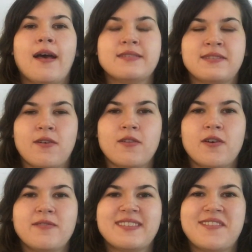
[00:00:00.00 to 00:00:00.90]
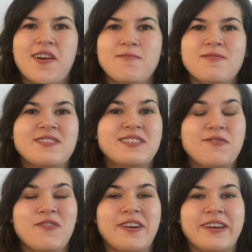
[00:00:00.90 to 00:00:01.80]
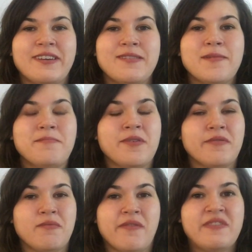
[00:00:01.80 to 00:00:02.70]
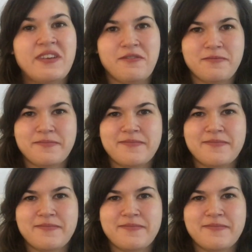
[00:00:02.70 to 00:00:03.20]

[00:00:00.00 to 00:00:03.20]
Solo: A Star Wars Story movie review.